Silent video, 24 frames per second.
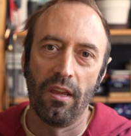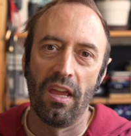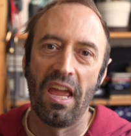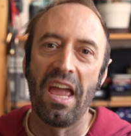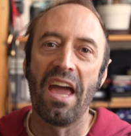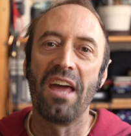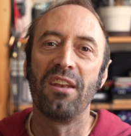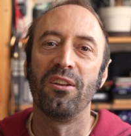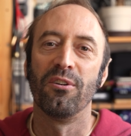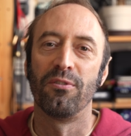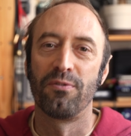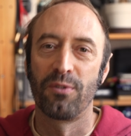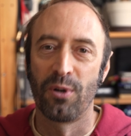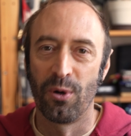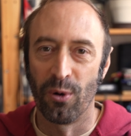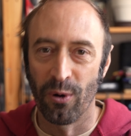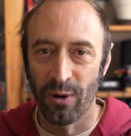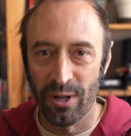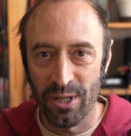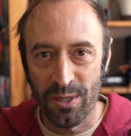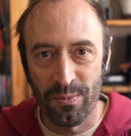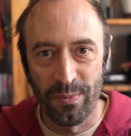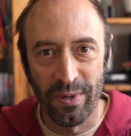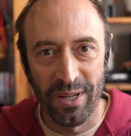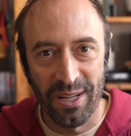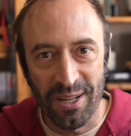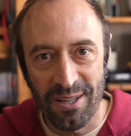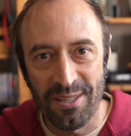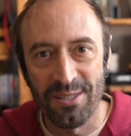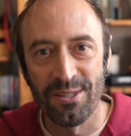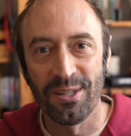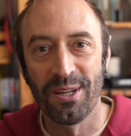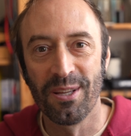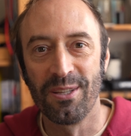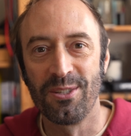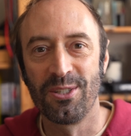And of course,
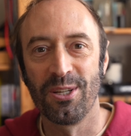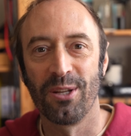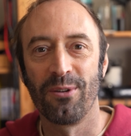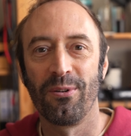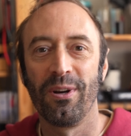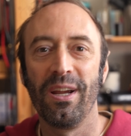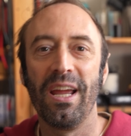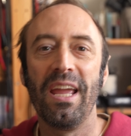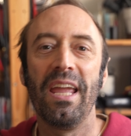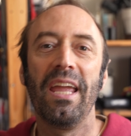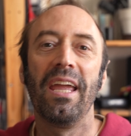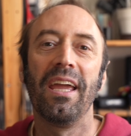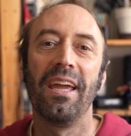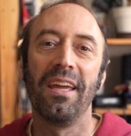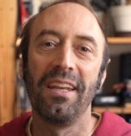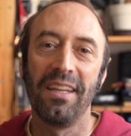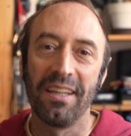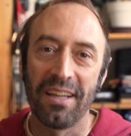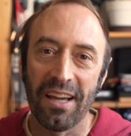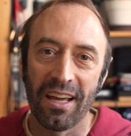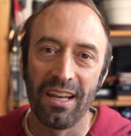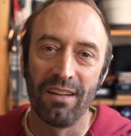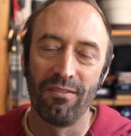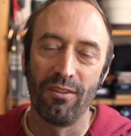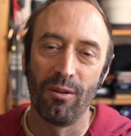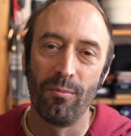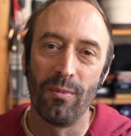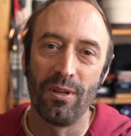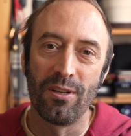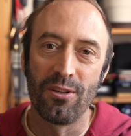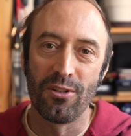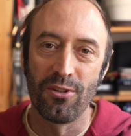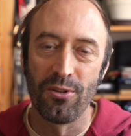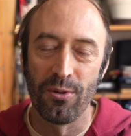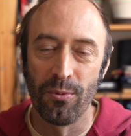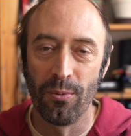because you can generate any kind of
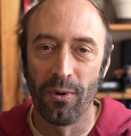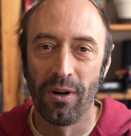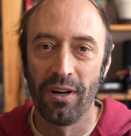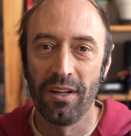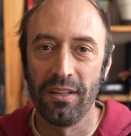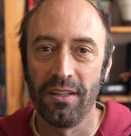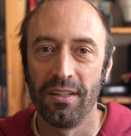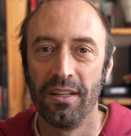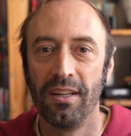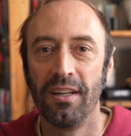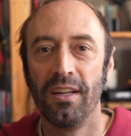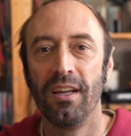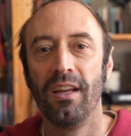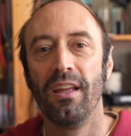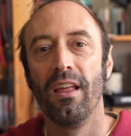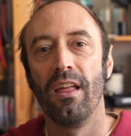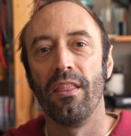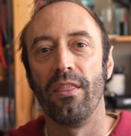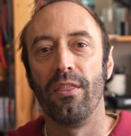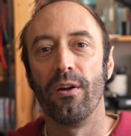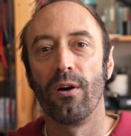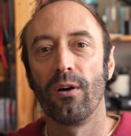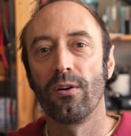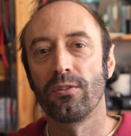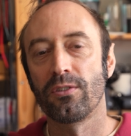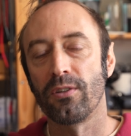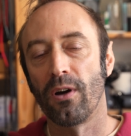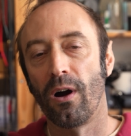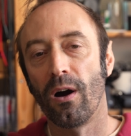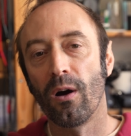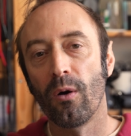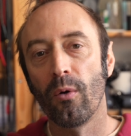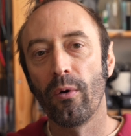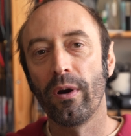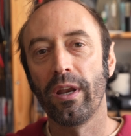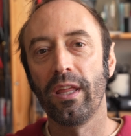images you want, there's
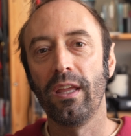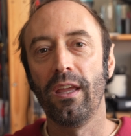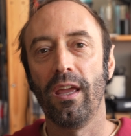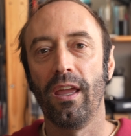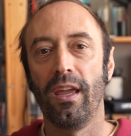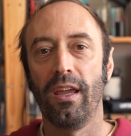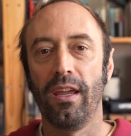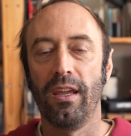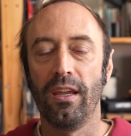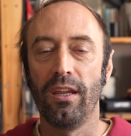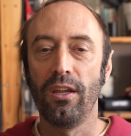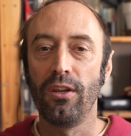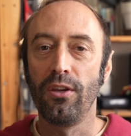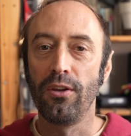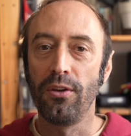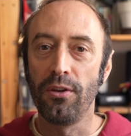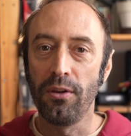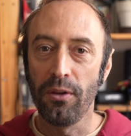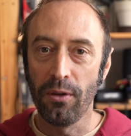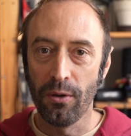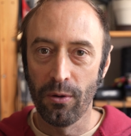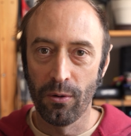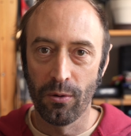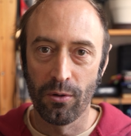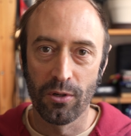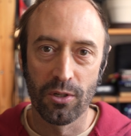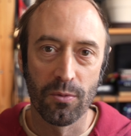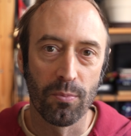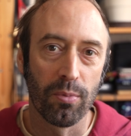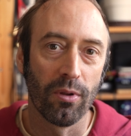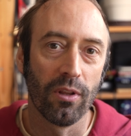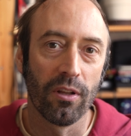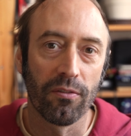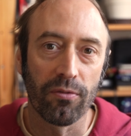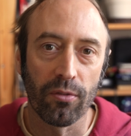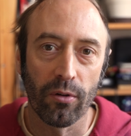already a huge
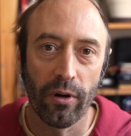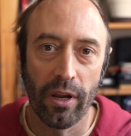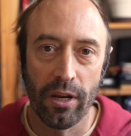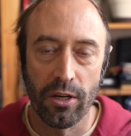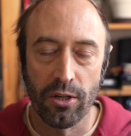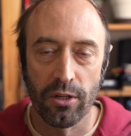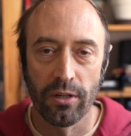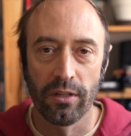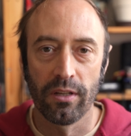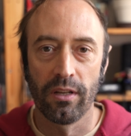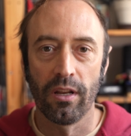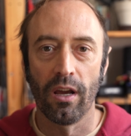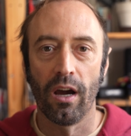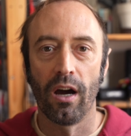proliferation